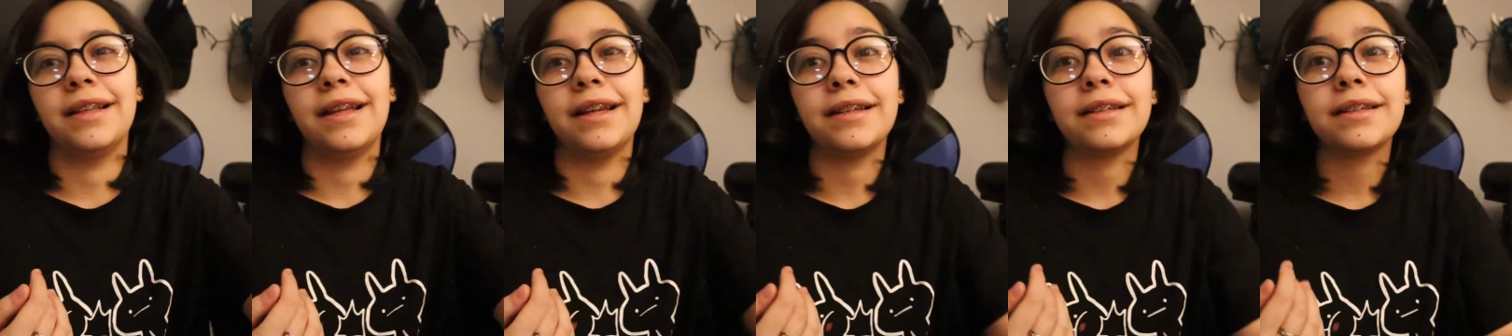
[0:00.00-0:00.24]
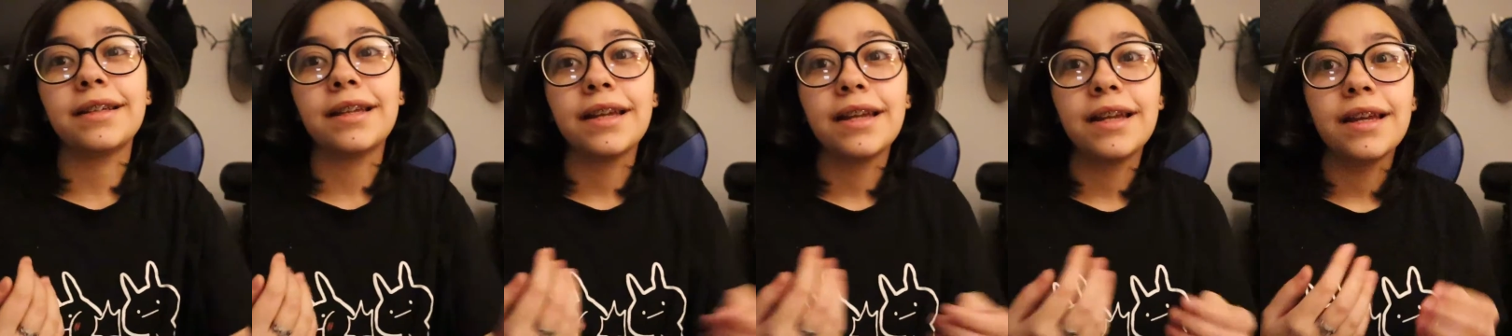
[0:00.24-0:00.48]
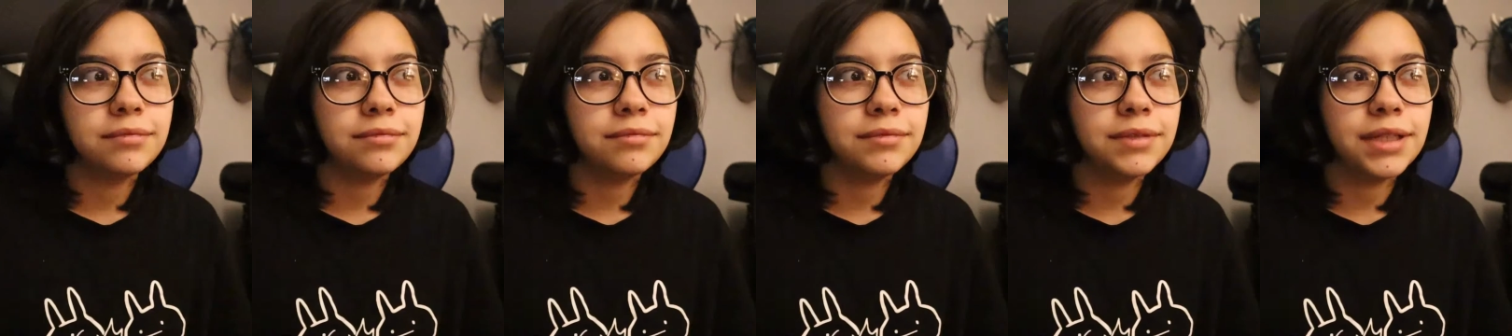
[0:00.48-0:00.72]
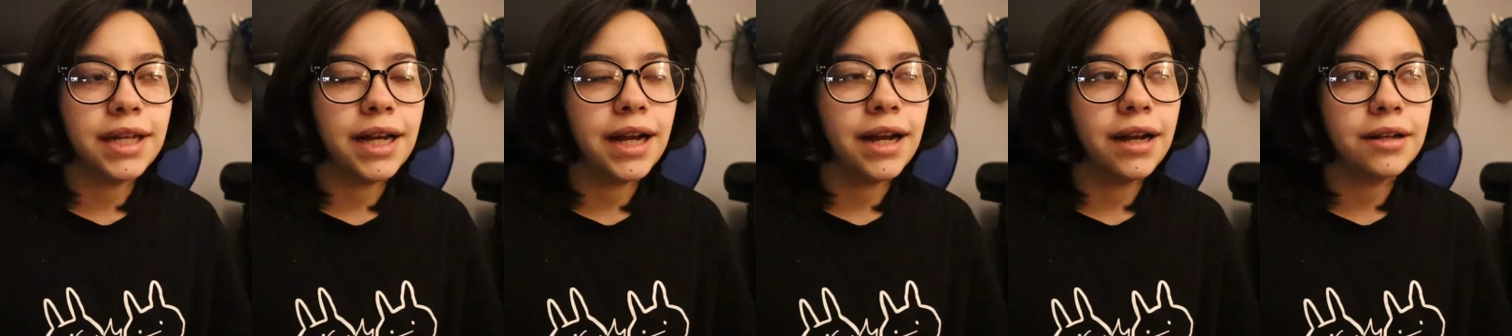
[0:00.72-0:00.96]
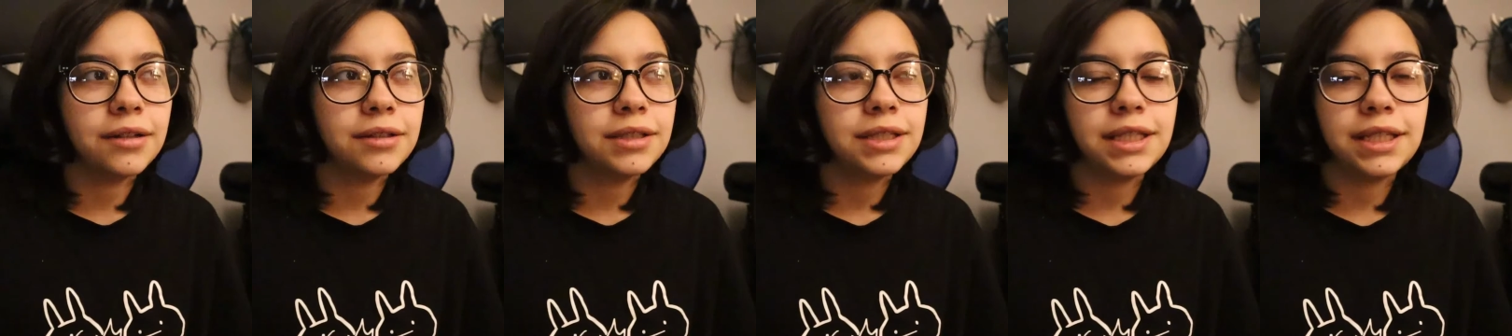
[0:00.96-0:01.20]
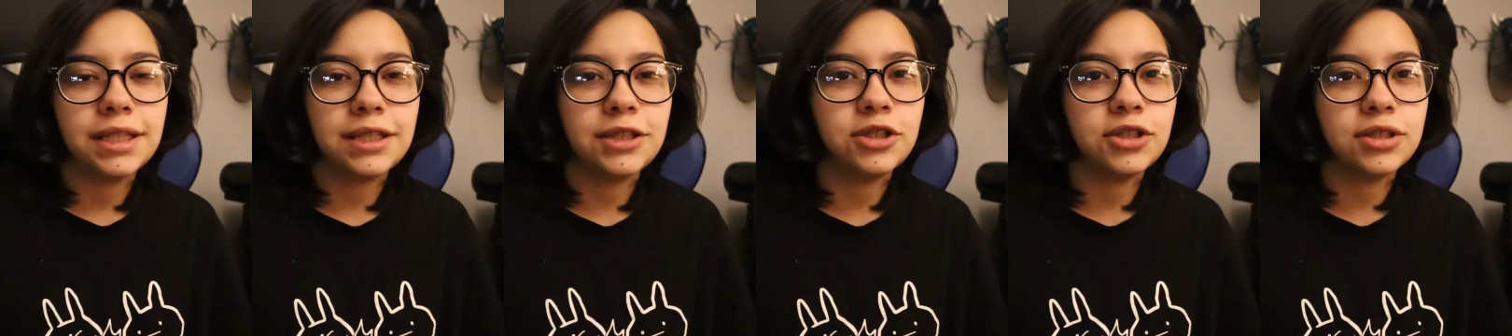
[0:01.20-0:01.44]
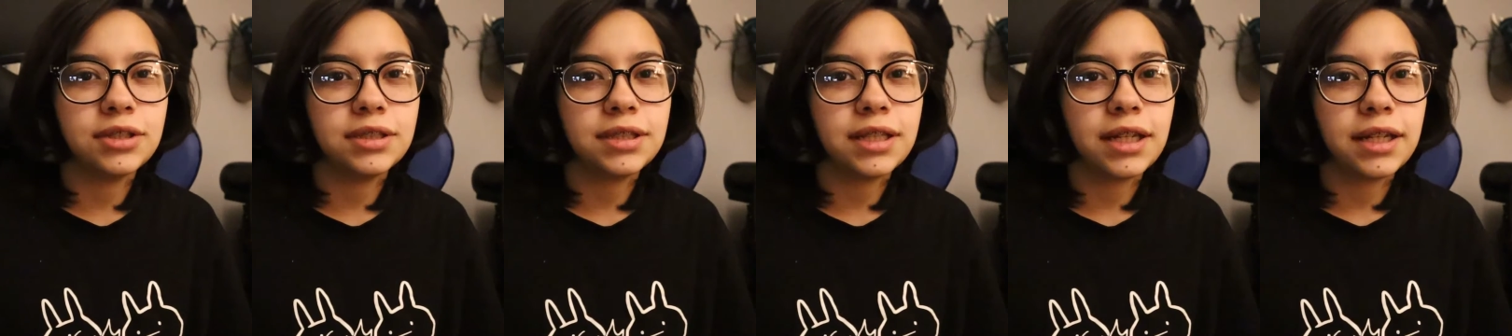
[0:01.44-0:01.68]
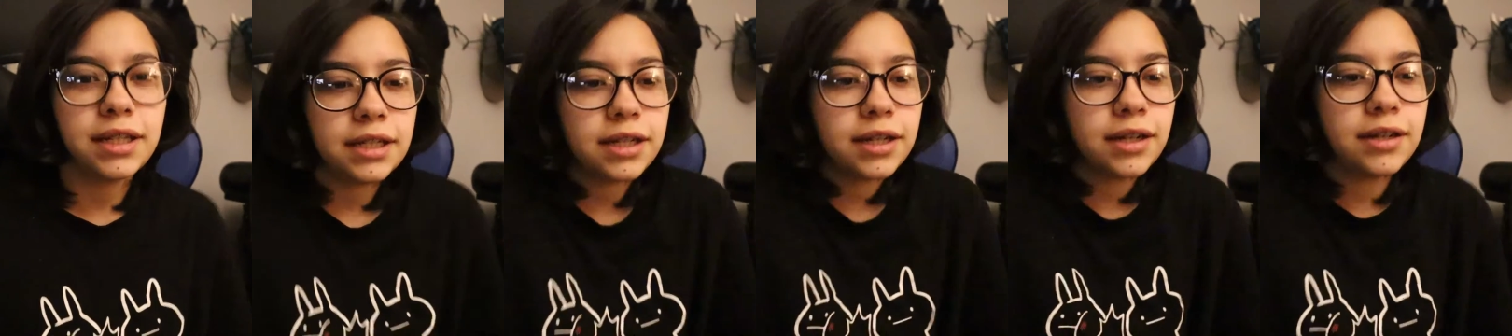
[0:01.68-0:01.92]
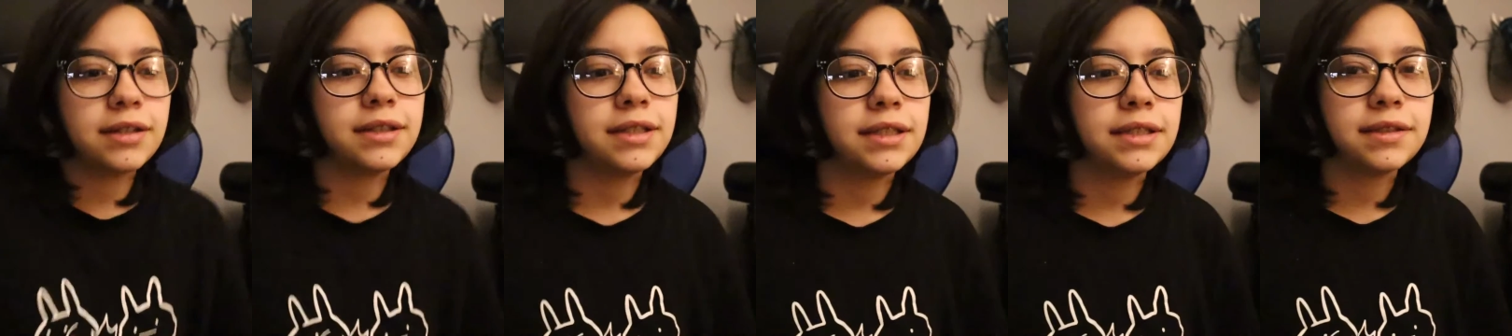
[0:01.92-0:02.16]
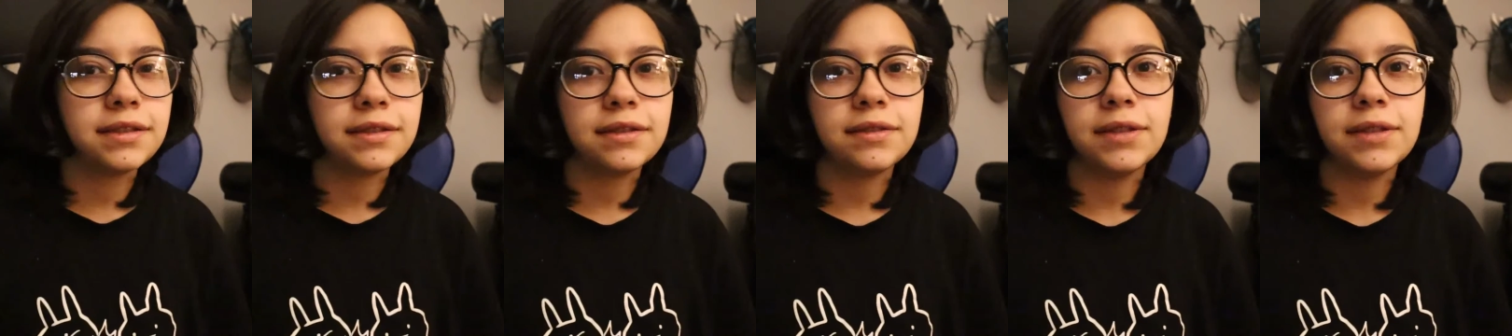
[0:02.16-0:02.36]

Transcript: Like, yeah, he's just like oh, he's